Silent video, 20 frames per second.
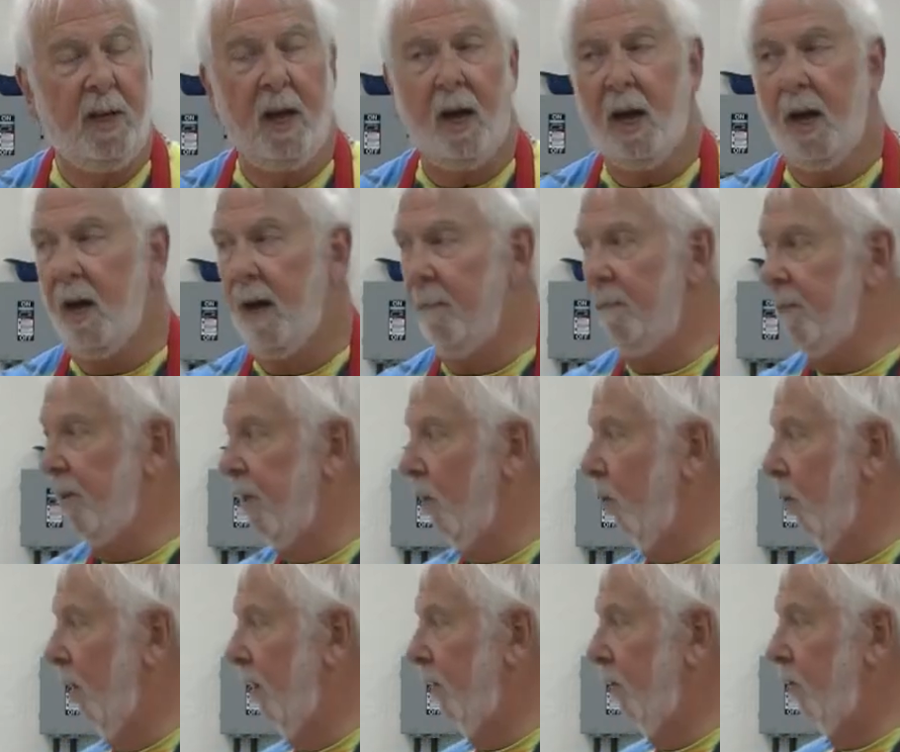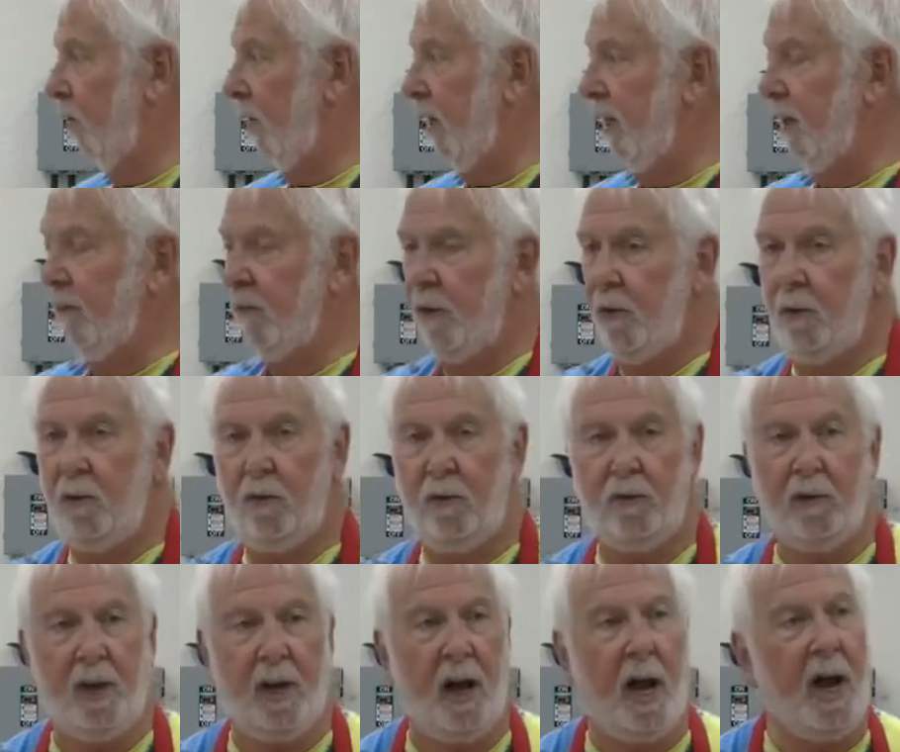Uh, the one Steve
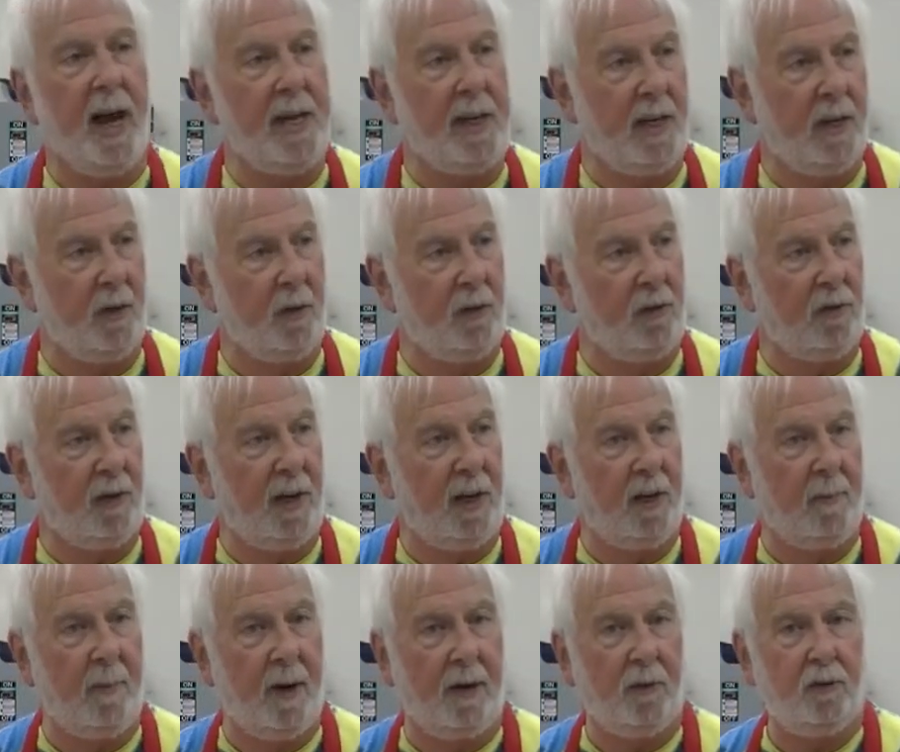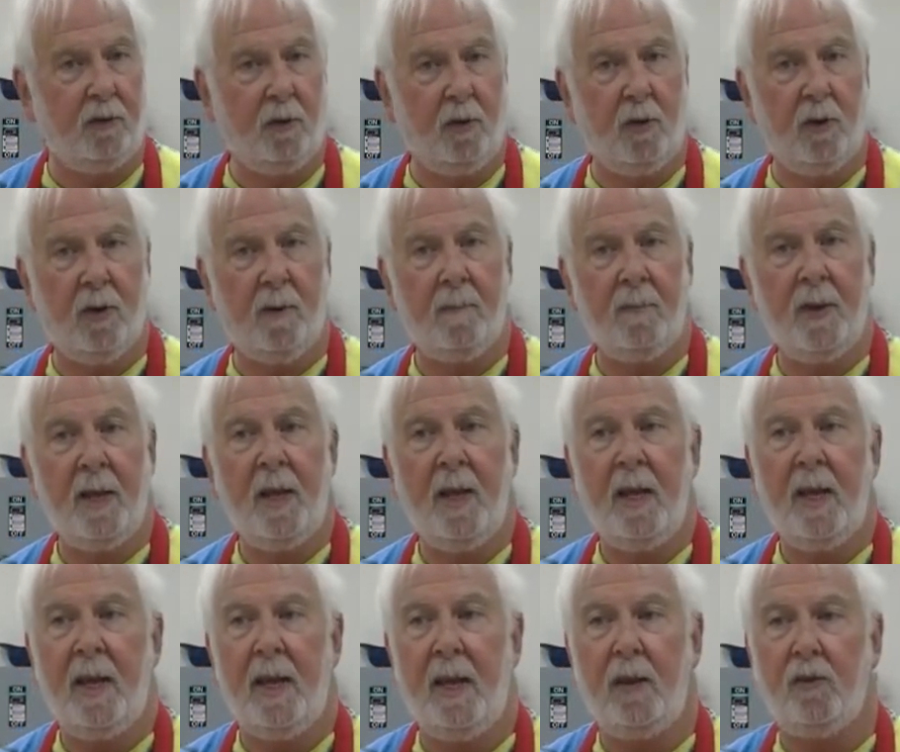uses and I use in my store
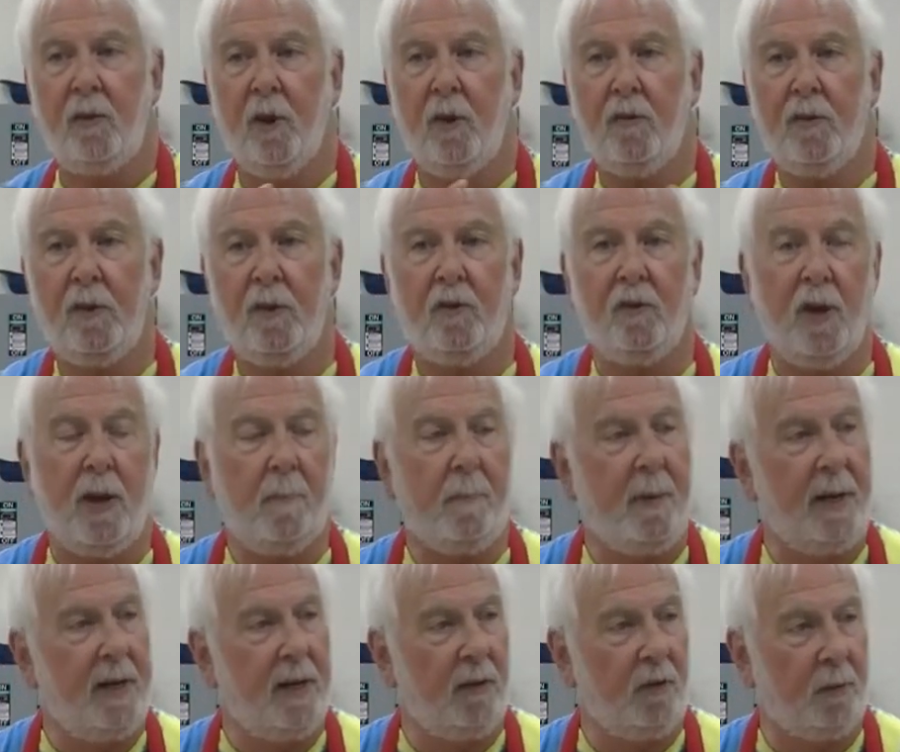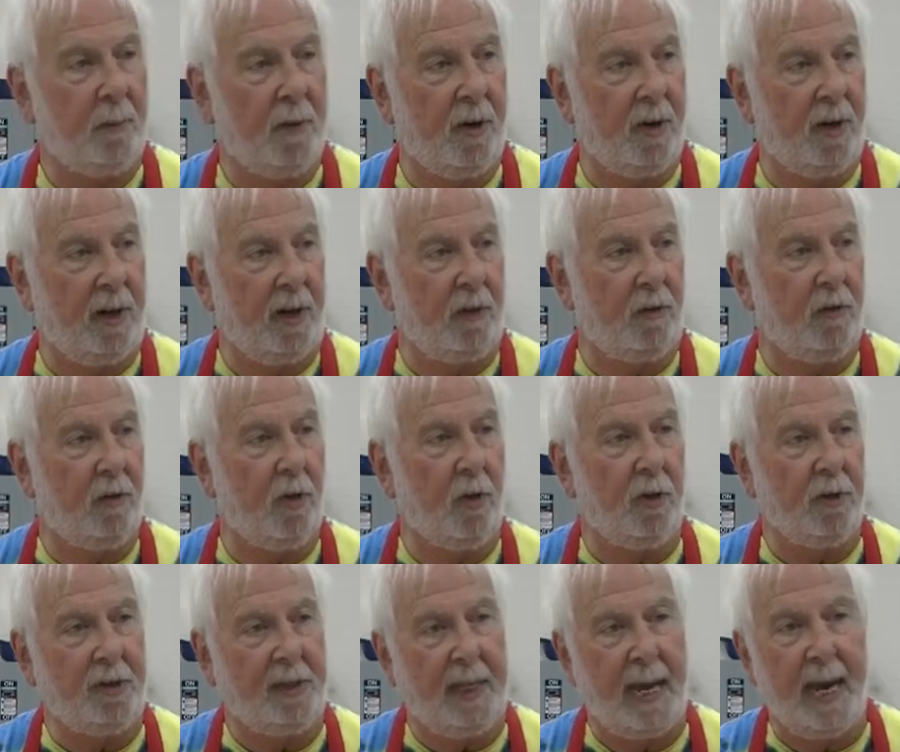is over in St. Petersburg. It's
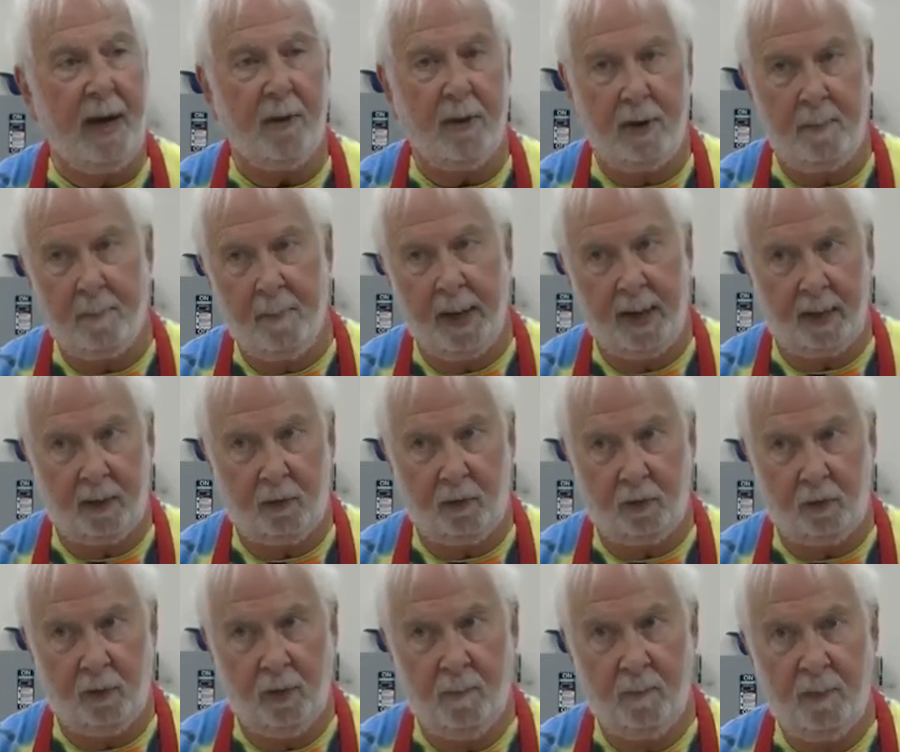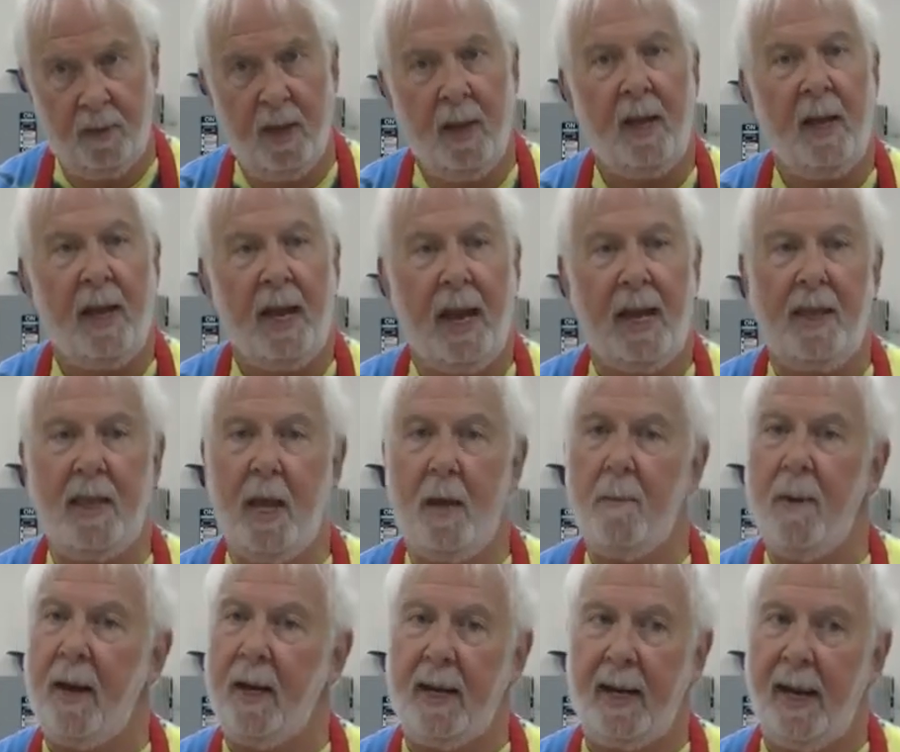called Dairy Mix and they
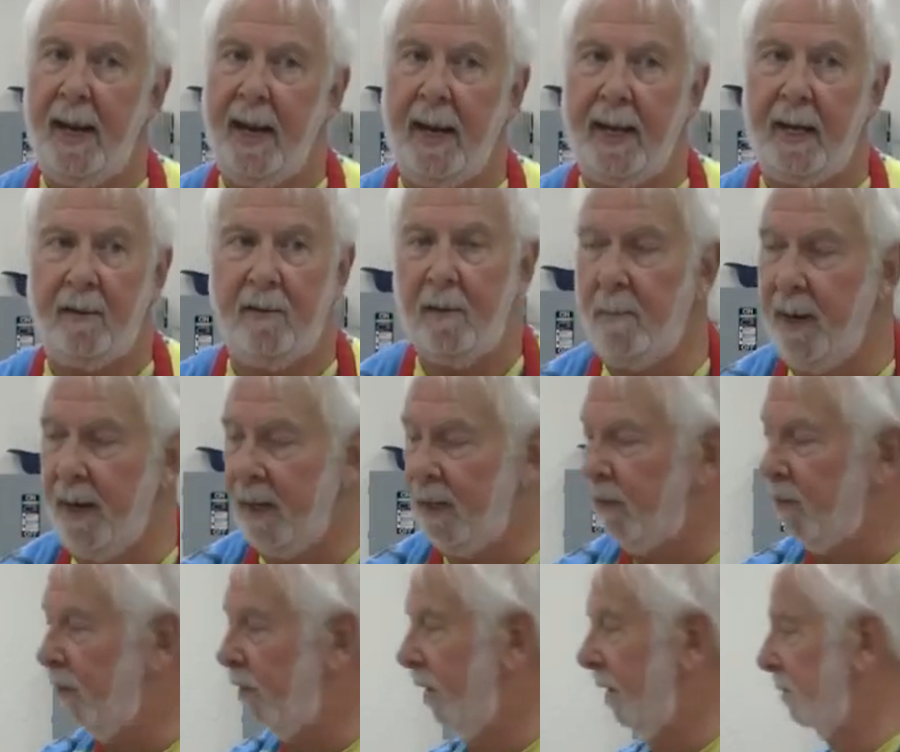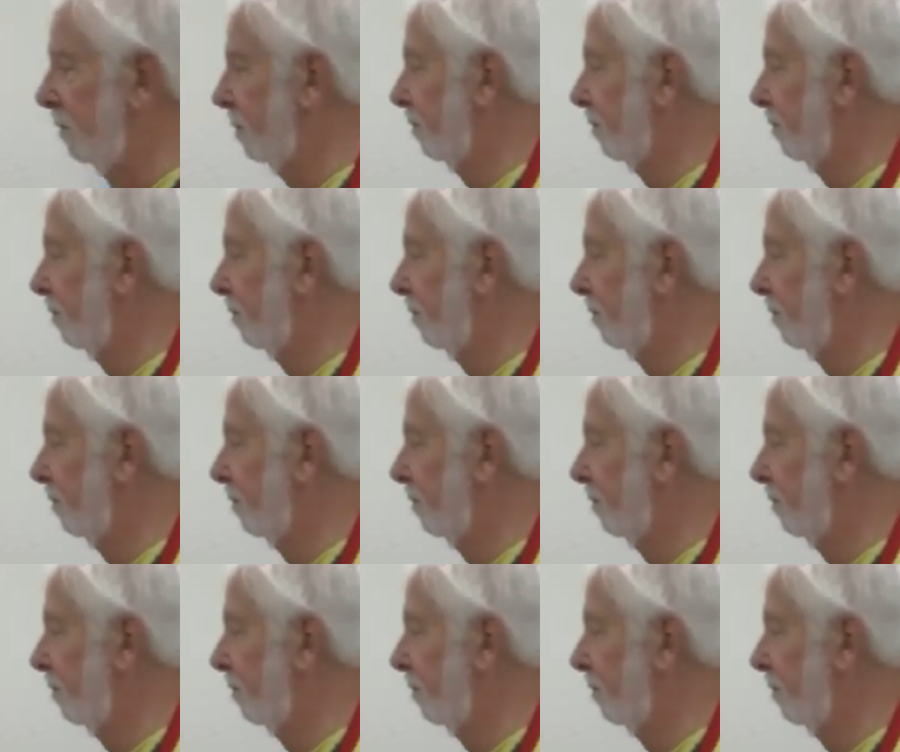make a heck of a mix.